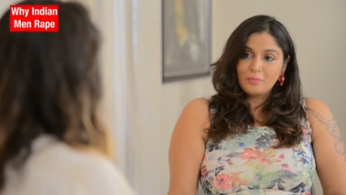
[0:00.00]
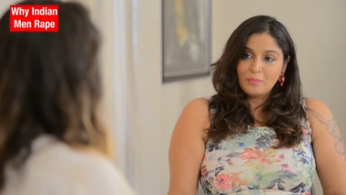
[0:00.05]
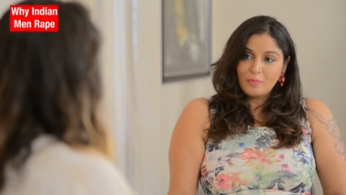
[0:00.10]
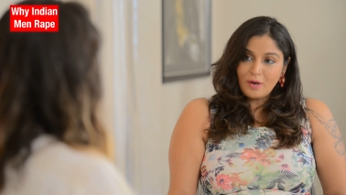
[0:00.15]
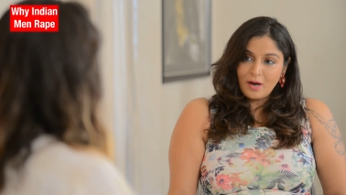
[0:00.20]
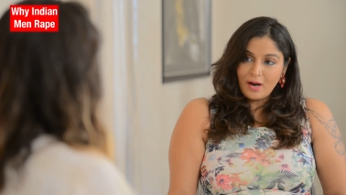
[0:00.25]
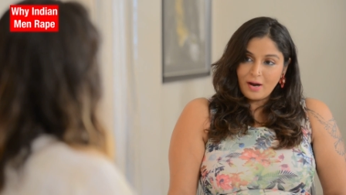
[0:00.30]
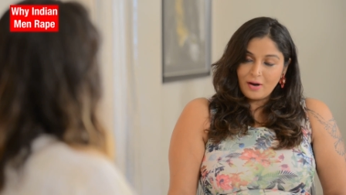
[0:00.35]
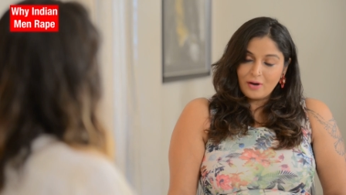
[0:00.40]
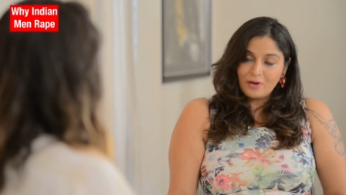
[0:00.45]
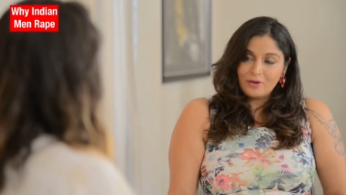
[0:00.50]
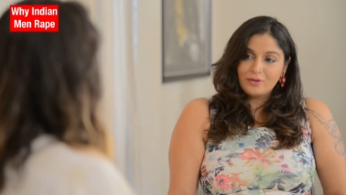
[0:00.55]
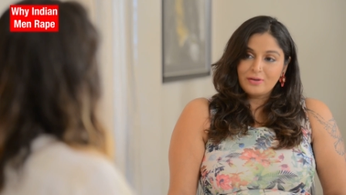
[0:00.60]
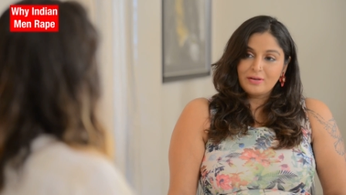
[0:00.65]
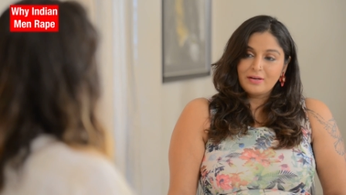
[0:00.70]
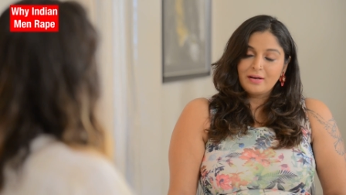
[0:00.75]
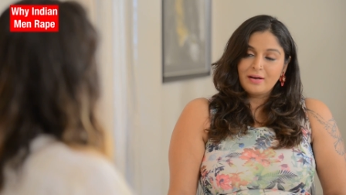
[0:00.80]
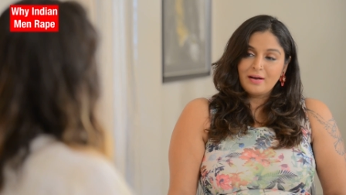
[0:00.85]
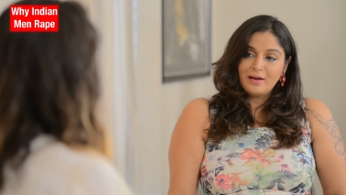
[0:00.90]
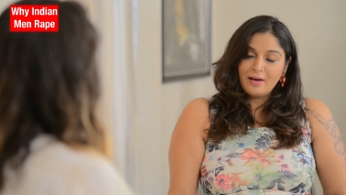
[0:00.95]
Wow.
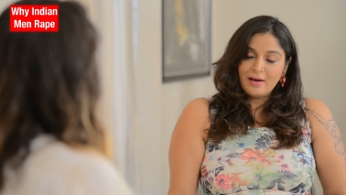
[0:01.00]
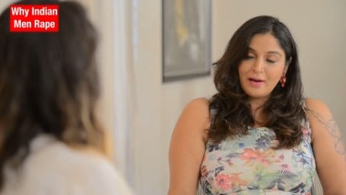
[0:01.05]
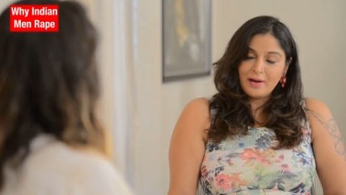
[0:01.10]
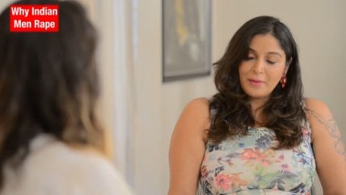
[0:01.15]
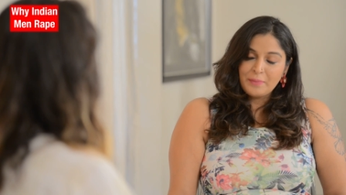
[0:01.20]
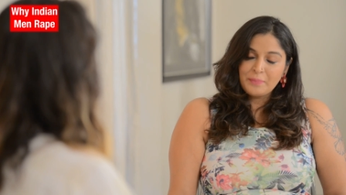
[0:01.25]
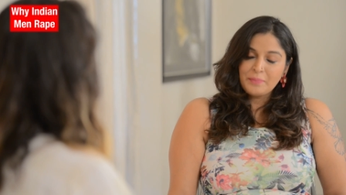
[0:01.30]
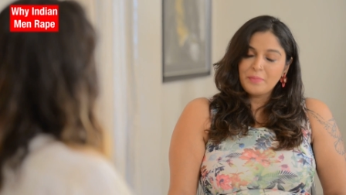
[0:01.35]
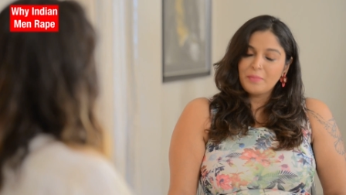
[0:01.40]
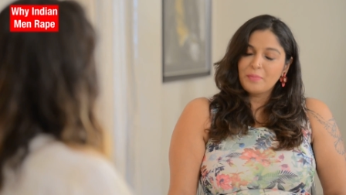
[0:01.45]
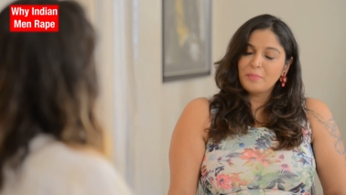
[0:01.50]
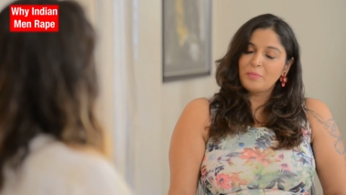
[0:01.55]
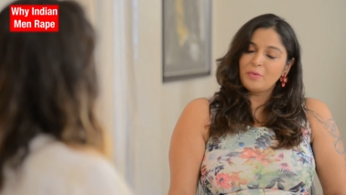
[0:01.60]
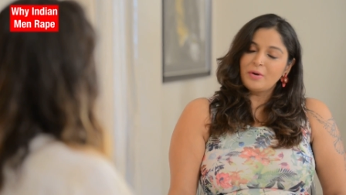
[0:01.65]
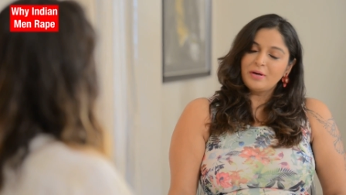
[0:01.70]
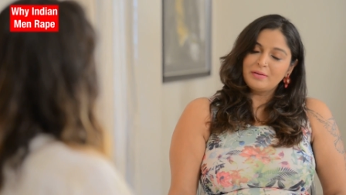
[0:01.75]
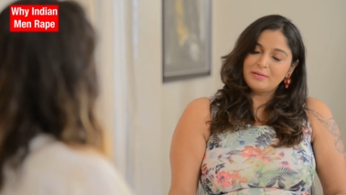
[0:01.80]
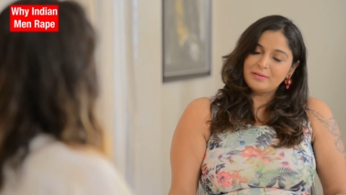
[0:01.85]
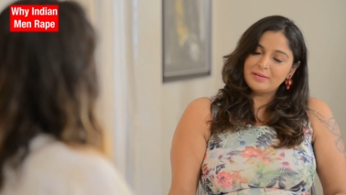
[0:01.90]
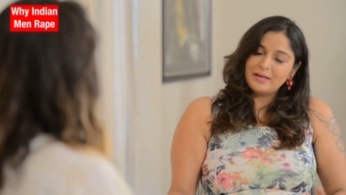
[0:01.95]

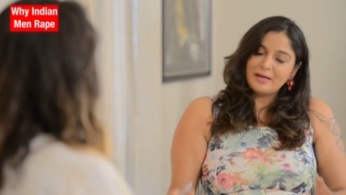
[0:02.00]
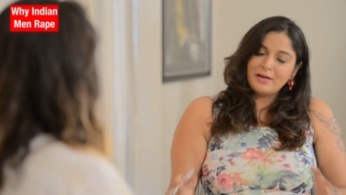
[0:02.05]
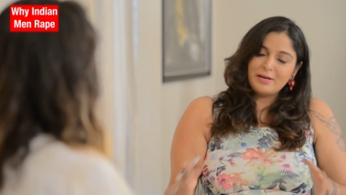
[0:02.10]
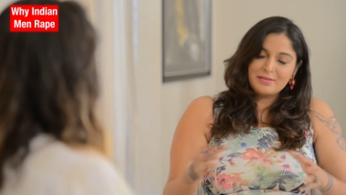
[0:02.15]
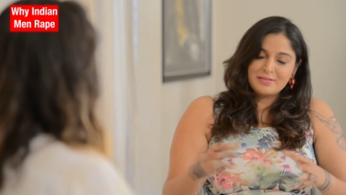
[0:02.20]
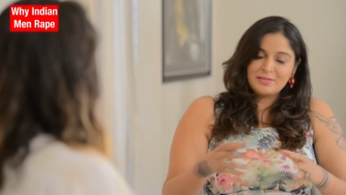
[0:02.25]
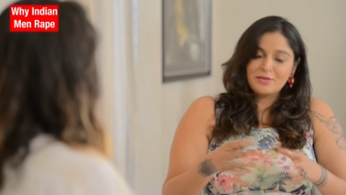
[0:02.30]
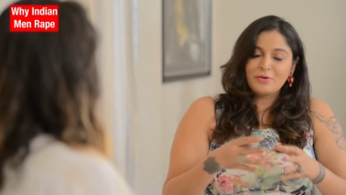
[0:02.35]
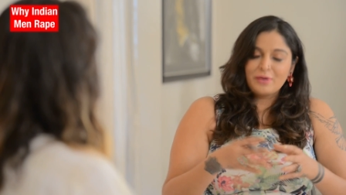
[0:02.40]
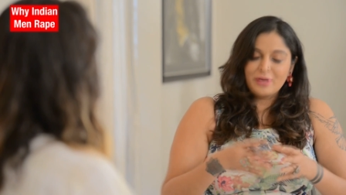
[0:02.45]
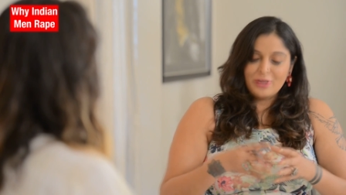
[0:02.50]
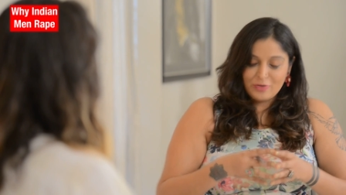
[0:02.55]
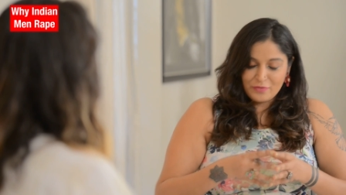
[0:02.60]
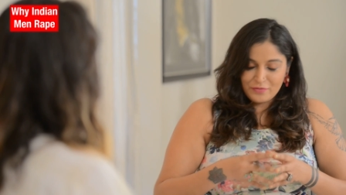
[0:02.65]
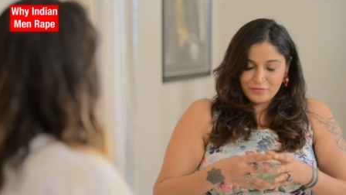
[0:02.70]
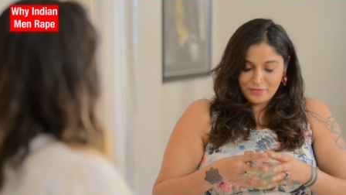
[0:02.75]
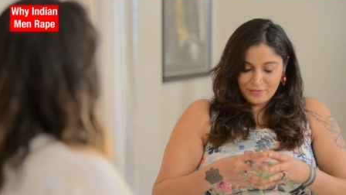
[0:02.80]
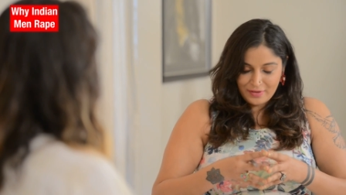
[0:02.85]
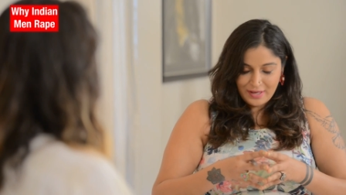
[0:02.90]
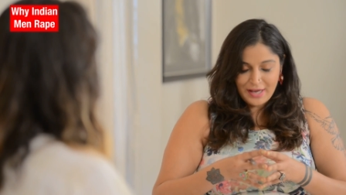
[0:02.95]
So
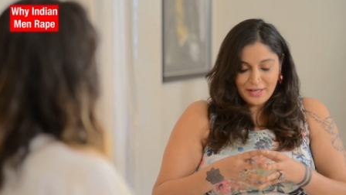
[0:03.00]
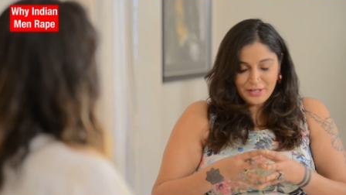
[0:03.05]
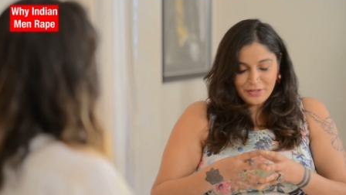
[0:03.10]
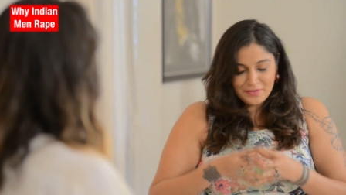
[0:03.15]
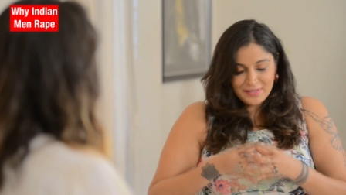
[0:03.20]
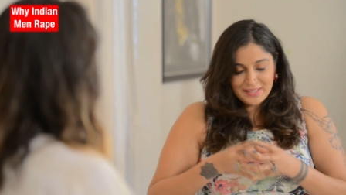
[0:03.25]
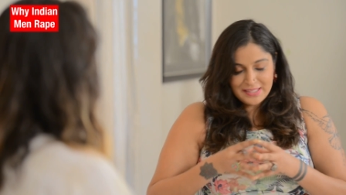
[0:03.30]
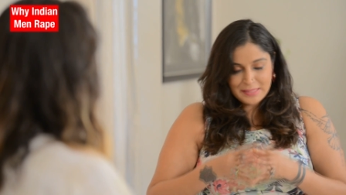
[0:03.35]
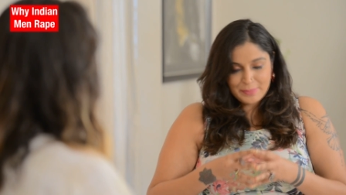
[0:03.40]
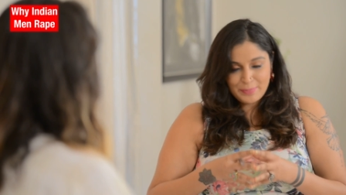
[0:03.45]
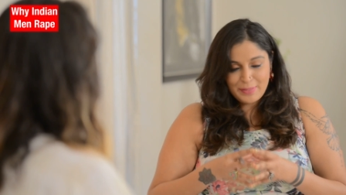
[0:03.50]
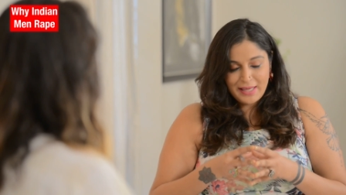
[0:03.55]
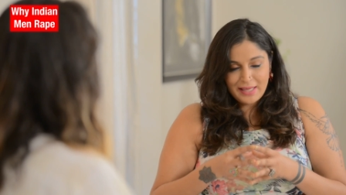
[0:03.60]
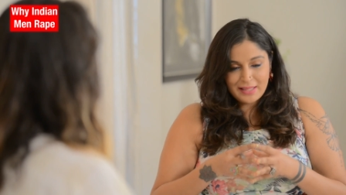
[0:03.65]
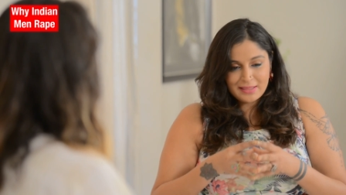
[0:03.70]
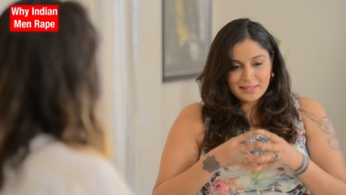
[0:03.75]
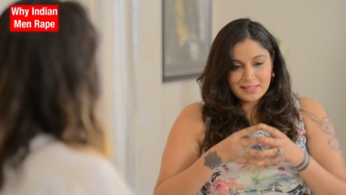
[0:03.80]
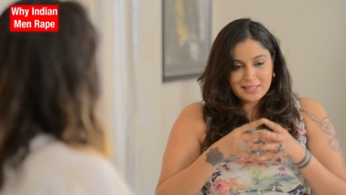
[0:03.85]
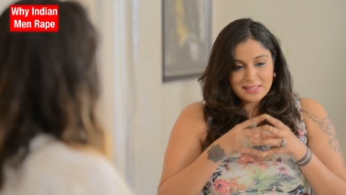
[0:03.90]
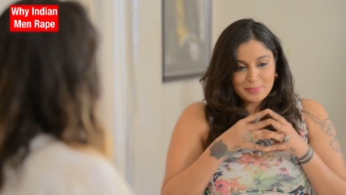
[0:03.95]
you've kind of
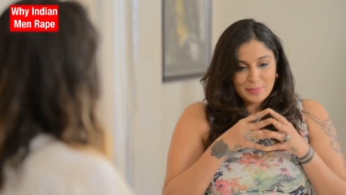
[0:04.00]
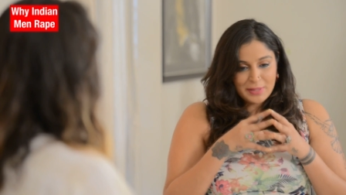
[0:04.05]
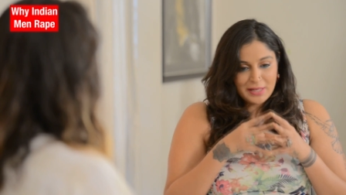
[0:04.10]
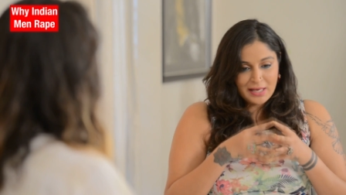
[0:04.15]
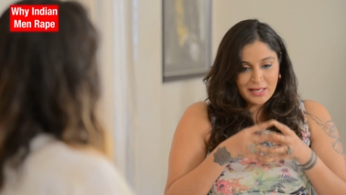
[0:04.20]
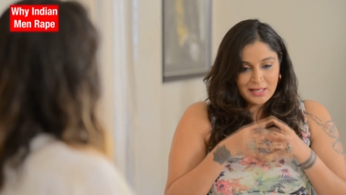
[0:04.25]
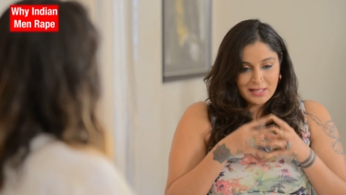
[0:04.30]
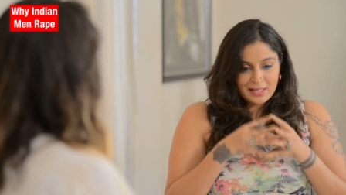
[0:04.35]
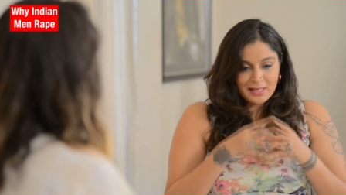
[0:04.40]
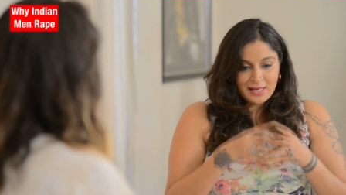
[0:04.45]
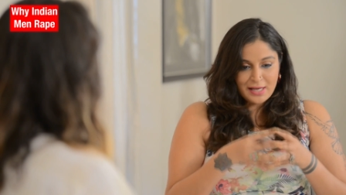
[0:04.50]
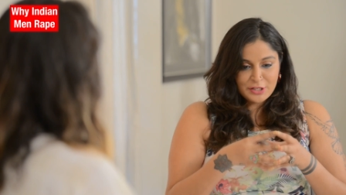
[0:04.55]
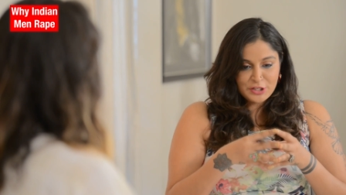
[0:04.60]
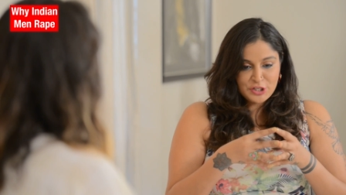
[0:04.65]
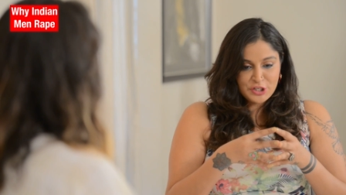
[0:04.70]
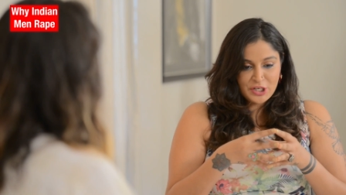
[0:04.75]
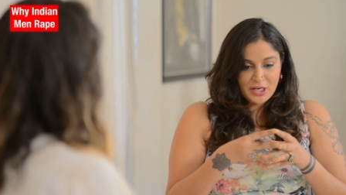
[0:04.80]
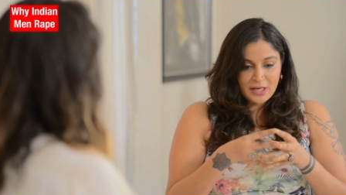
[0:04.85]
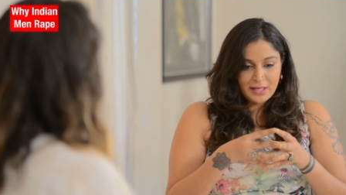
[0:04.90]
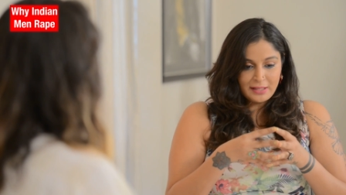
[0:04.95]
explained this, but in a
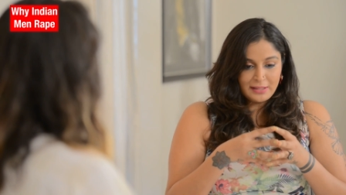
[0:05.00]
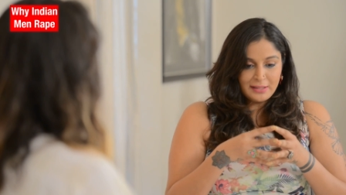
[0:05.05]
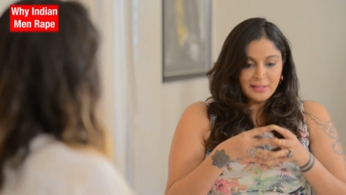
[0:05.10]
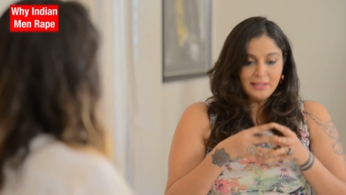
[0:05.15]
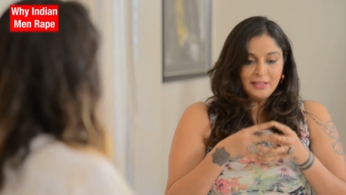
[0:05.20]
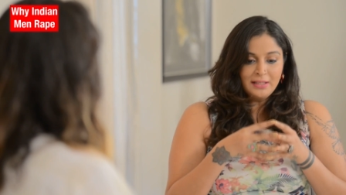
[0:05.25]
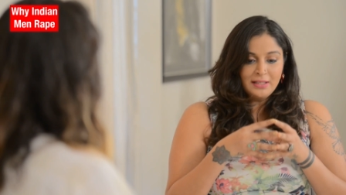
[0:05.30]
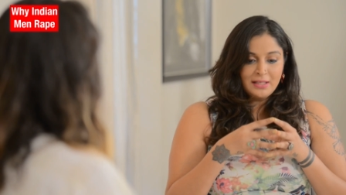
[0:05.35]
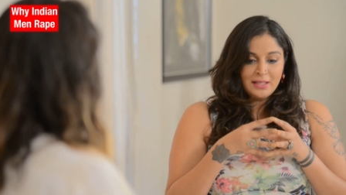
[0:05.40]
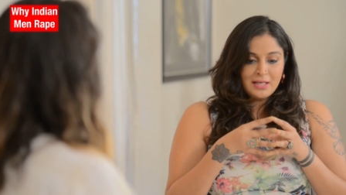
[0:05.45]
nutshell,